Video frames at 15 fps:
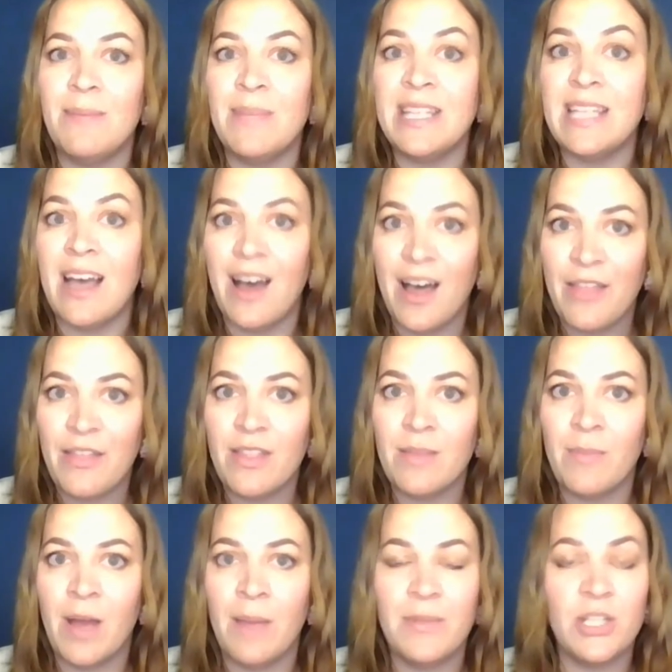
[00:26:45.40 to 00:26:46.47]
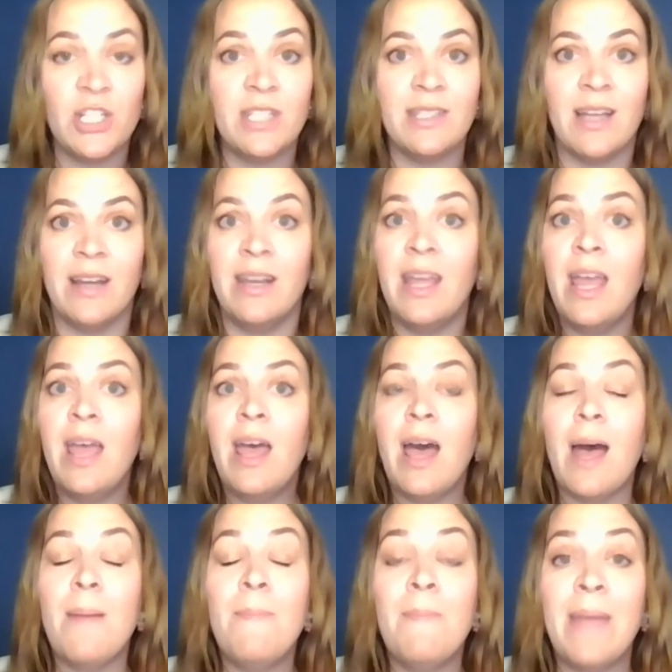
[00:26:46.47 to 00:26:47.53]
in Miss Earth at the moment, she's done
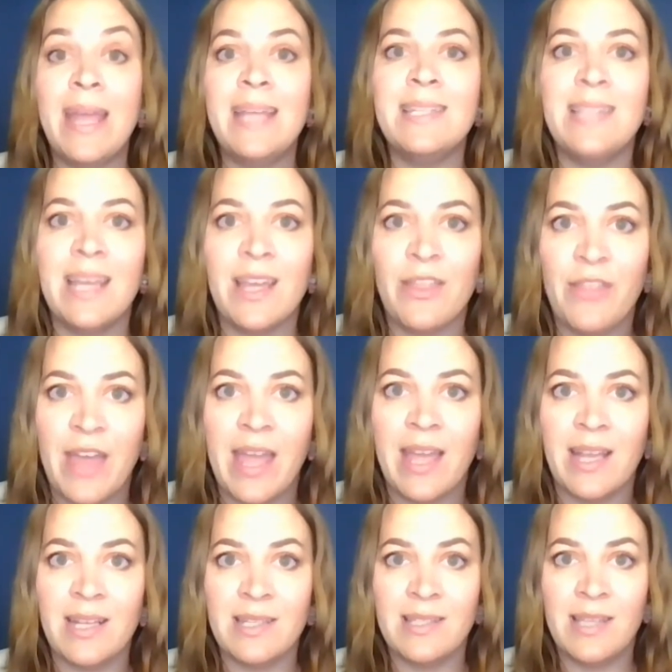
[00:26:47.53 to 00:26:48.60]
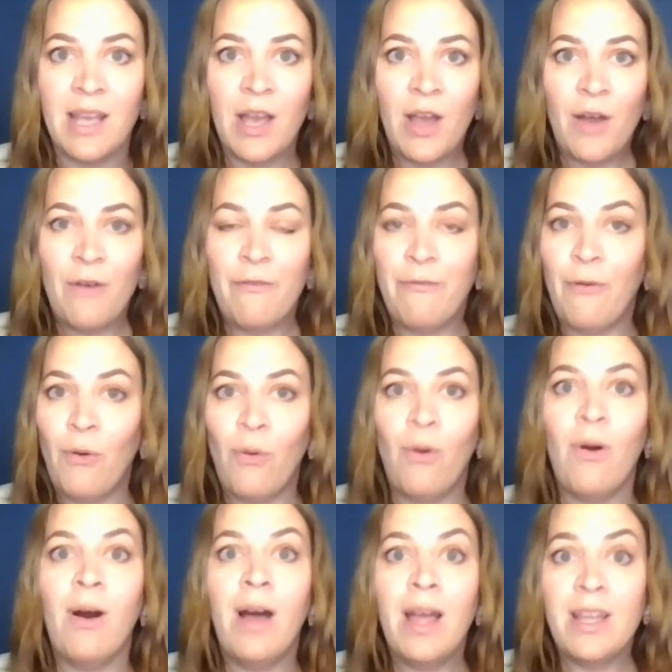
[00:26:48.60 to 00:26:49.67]
amazing things
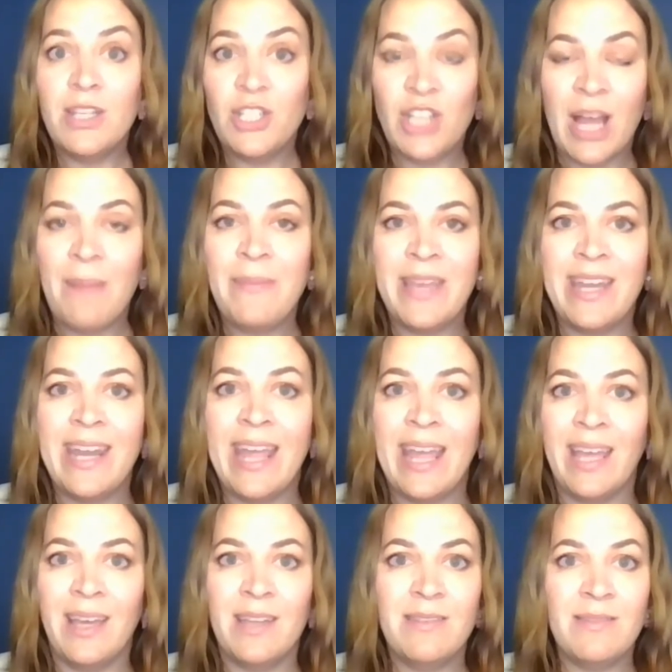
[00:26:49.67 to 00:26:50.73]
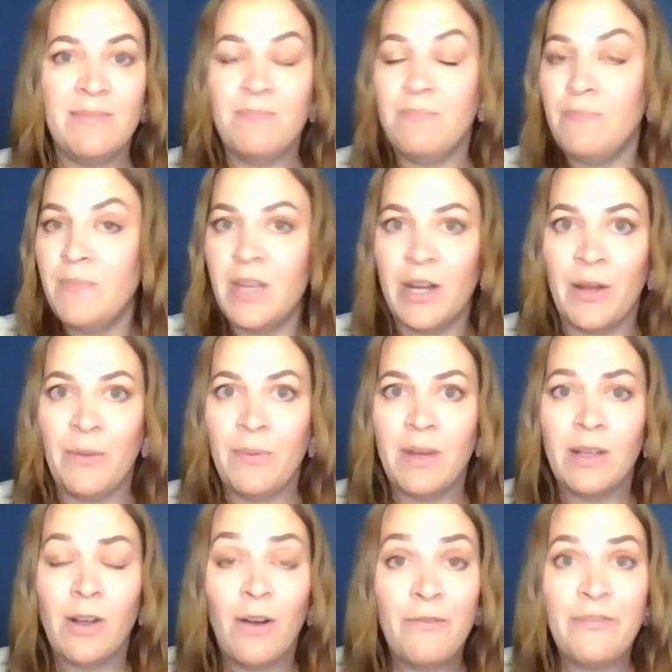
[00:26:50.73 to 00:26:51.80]
for championing, you know,
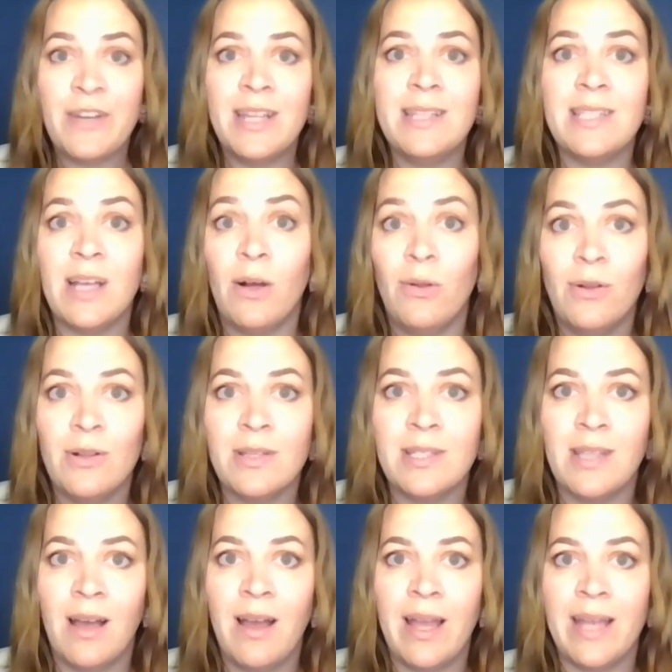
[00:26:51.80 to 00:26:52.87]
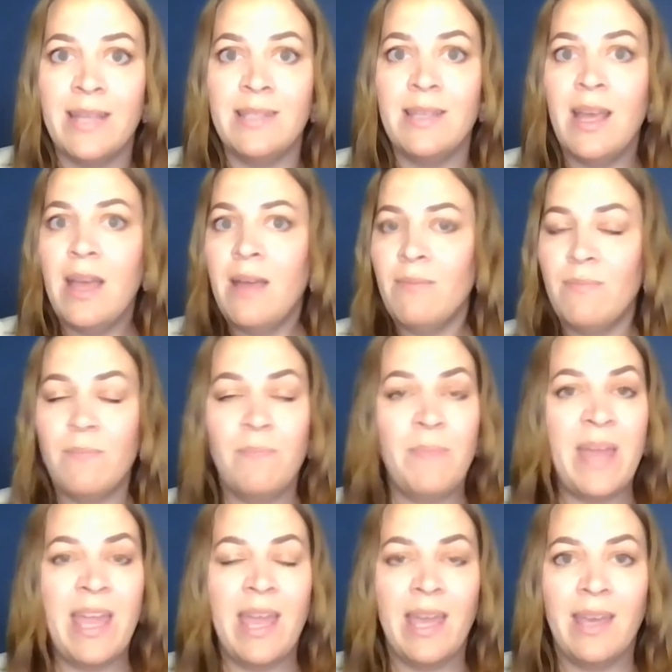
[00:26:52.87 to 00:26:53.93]
confidence at all size,
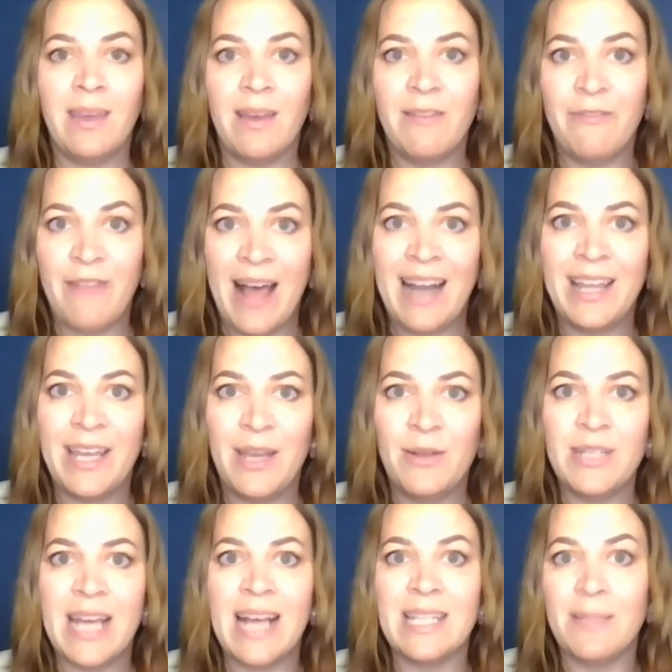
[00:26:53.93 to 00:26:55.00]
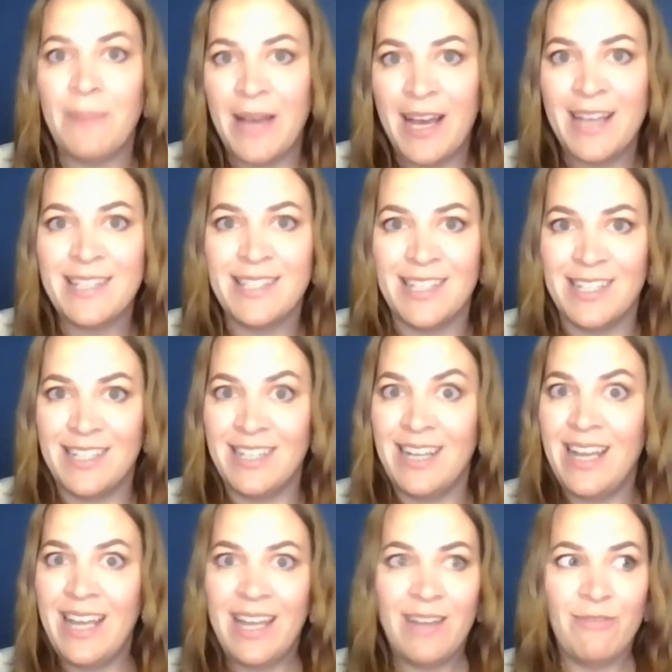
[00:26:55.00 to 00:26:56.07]
being valued as a person
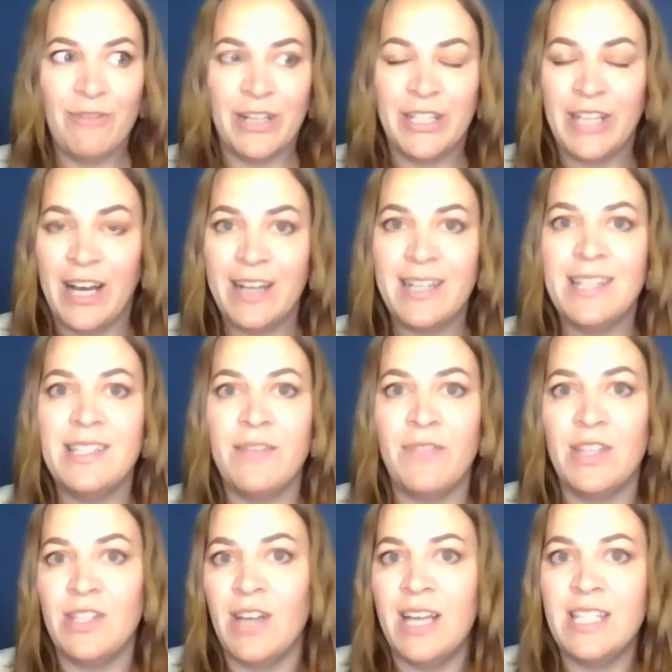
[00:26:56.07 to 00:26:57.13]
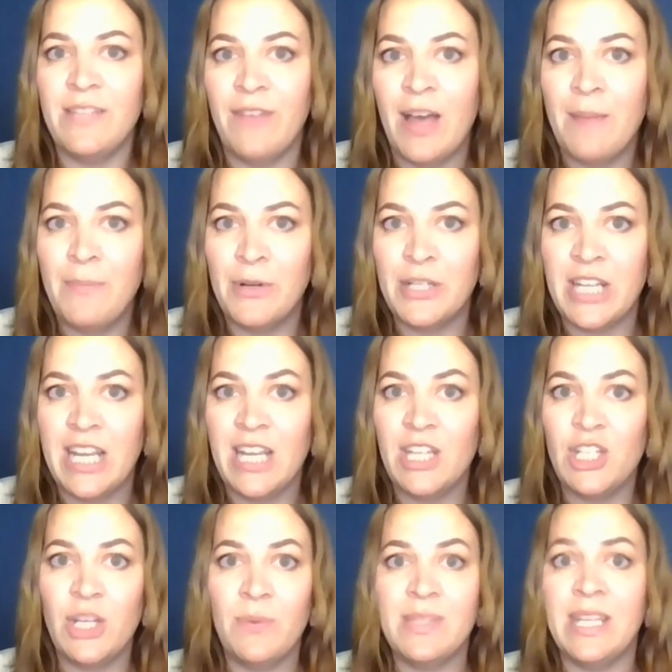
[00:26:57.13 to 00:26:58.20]
regardless of the size of her body.
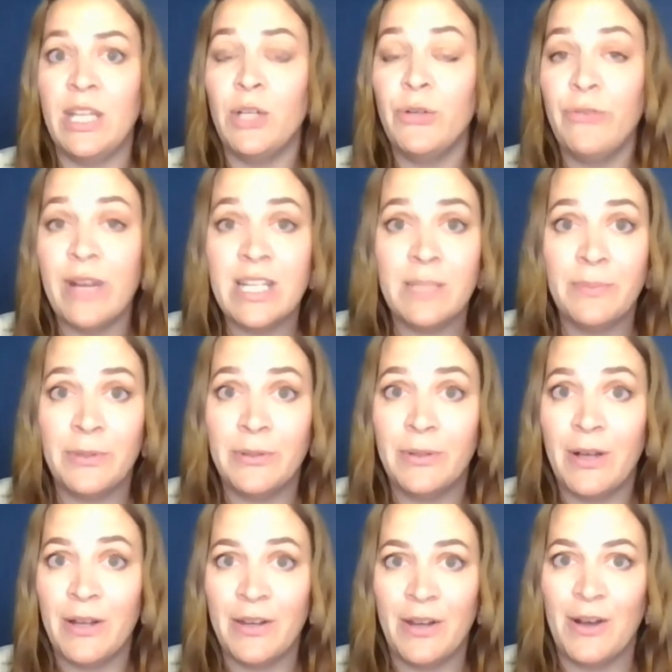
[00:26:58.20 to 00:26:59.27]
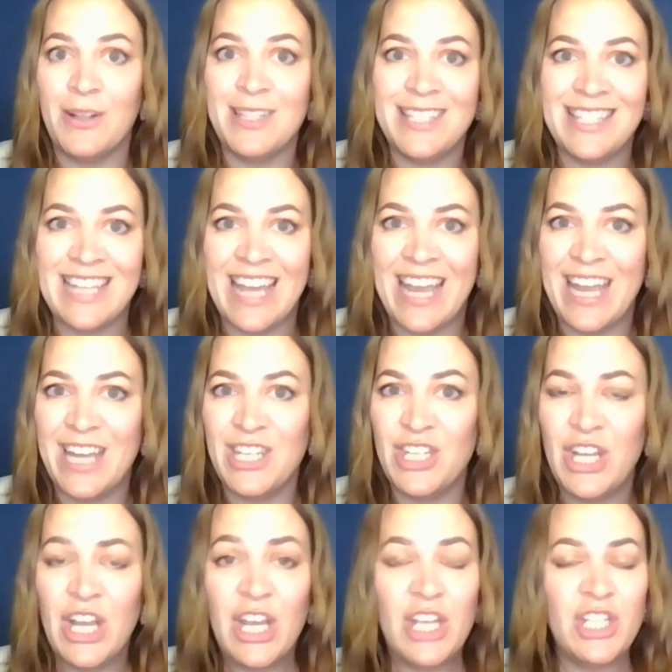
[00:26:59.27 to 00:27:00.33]
She was incredible on, on
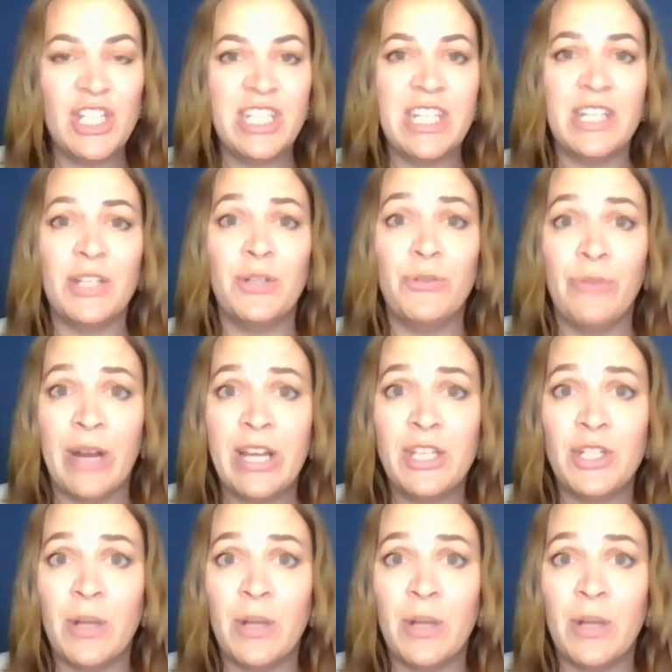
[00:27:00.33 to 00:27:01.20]
stage. She did a great